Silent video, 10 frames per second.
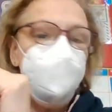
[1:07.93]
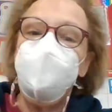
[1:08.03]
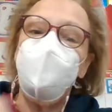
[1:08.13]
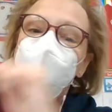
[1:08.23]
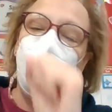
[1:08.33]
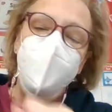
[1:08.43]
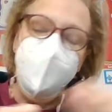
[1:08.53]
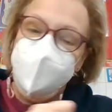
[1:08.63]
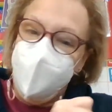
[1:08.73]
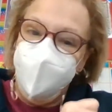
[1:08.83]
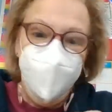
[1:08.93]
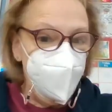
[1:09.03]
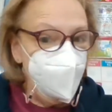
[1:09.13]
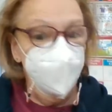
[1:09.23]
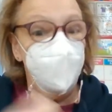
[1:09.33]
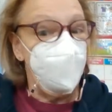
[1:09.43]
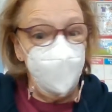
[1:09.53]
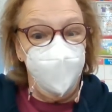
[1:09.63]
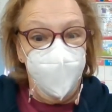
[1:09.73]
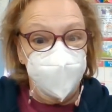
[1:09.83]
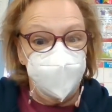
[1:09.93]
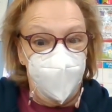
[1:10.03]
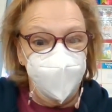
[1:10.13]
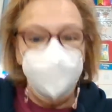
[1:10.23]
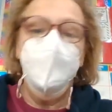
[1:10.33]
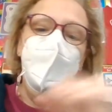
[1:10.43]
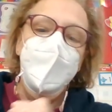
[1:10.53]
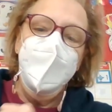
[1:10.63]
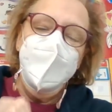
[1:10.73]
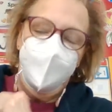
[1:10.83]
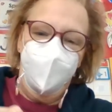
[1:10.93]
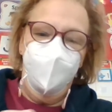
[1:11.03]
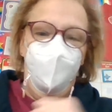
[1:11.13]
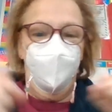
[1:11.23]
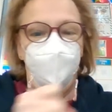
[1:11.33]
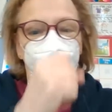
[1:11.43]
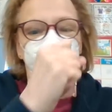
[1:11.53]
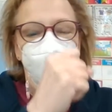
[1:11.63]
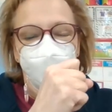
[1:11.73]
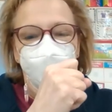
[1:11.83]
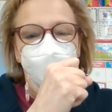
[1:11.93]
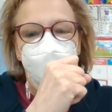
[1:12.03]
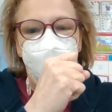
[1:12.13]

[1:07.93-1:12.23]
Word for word: Miss Joanne sang that much too fast, probably. Do do do do do.